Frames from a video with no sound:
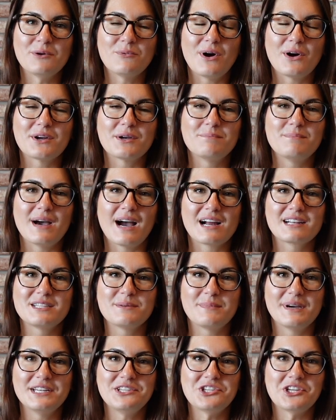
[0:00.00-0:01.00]
Welcome back
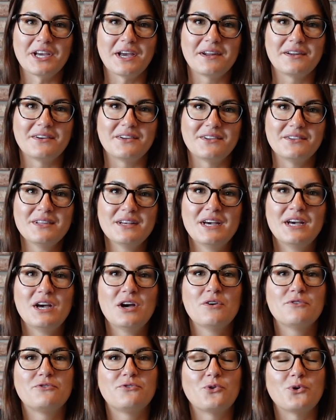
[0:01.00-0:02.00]
to my channel.
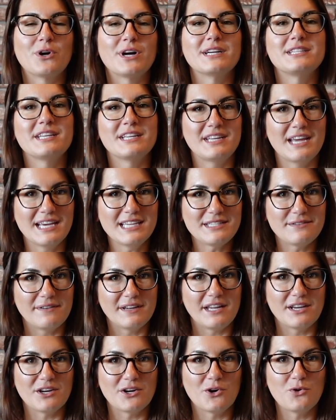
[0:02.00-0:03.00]
For today's
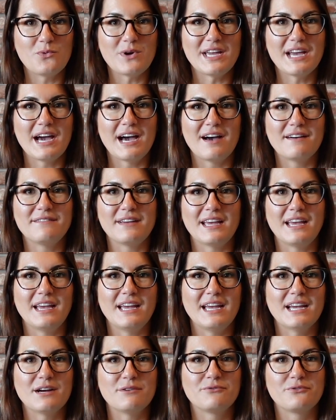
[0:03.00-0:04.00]
video, we have
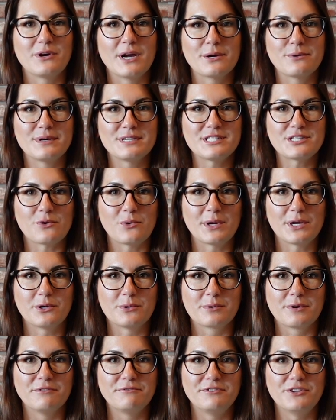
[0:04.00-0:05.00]
a fragrance
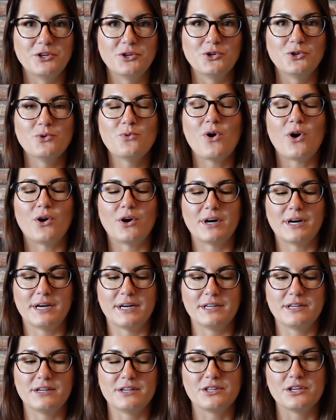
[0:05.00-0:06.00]
oil review
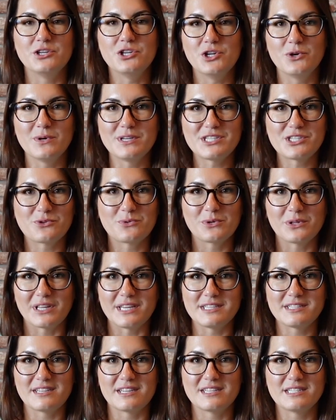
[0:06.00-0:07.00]
on the newest
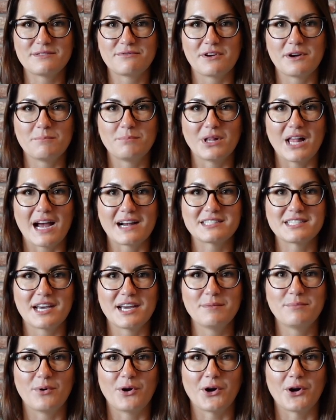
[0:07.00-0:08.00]
releases from Black
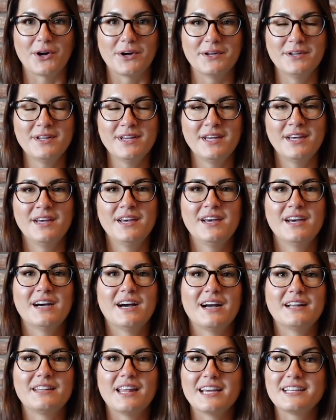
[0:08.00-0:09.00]
Tie Barn.
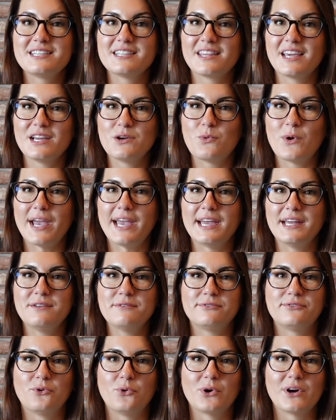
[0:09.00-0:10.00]
I'd like to thank
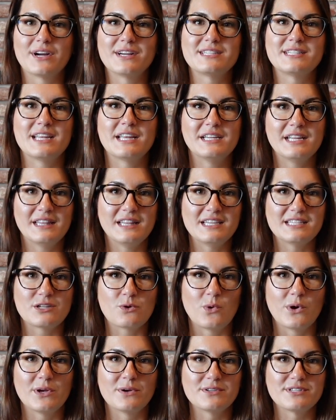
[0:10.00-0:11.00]
Wade for sending these
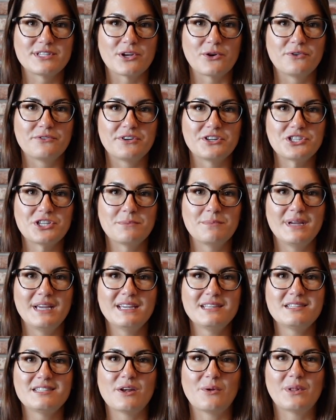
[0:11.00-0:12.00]
oils over to
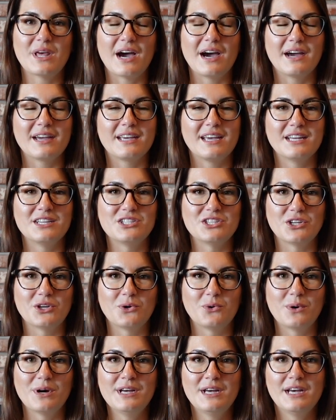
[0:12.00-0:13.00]
me so that I can
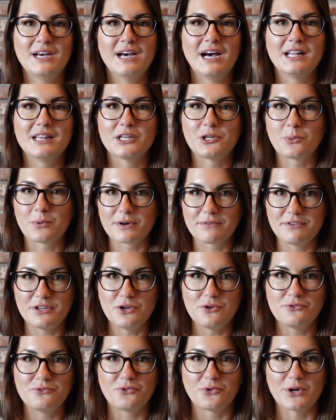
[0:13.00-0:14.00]
do a little
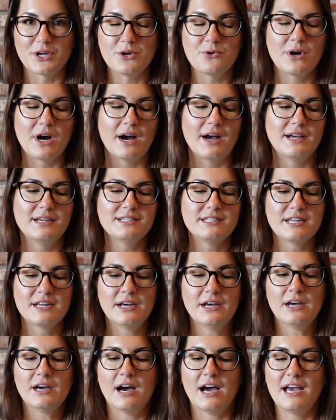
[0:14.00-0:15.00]
review for you guys.
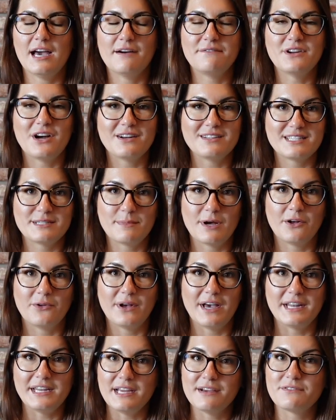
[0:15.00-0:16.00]
I have not
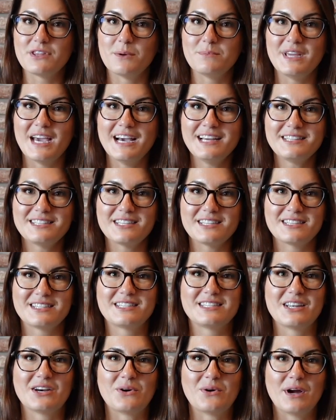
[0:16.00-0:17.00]
smelled any of them yet,
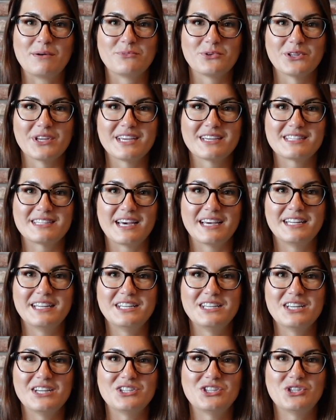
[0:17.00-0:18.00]
so I'm really
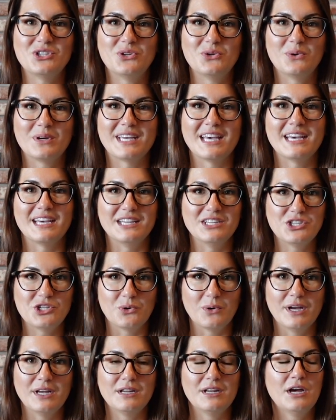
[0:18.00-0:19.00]
excited to get
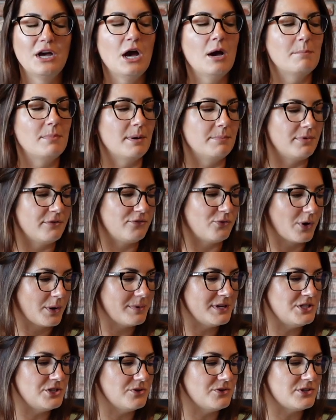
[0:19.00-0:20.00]
into it. But before
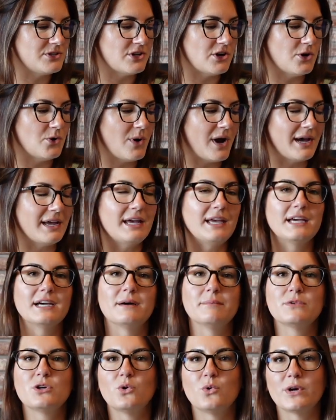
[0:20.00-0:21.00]
we do so, I
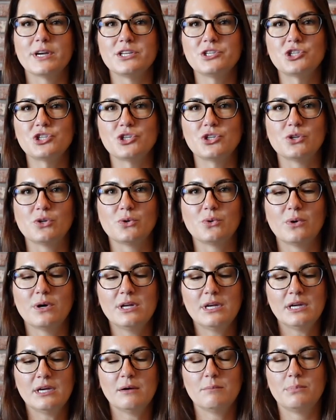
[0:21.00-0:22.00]
am going to
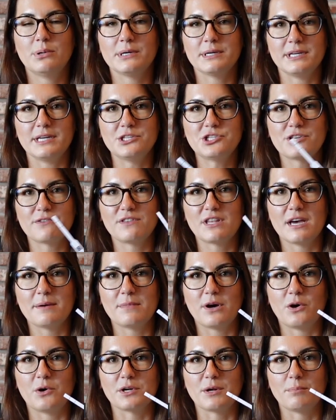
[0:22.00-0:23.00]
put each of
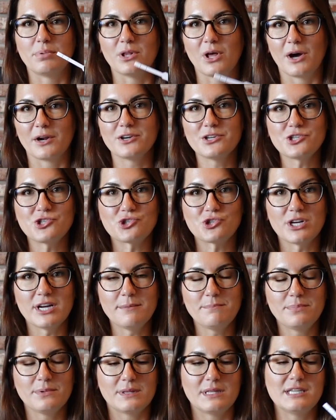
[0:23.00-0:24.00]
them on a blotter
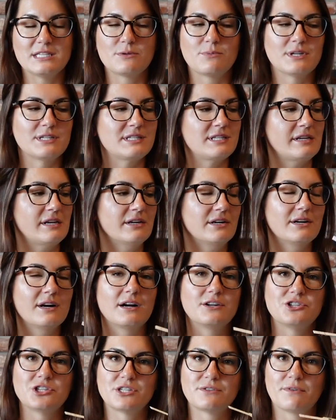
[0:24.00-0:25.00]
strip. These ones here
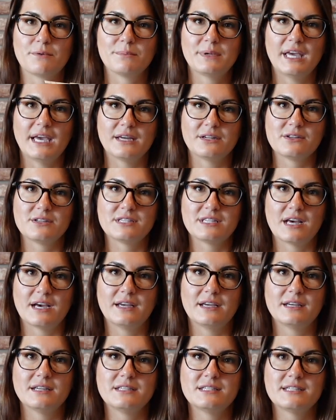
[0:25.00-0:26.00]
are just from Candle
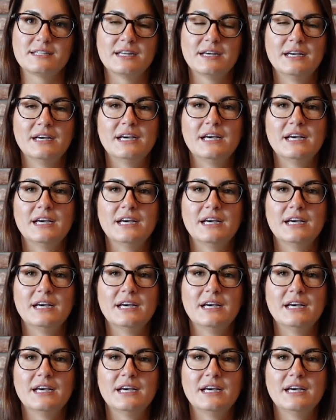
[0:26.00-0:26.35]
Science.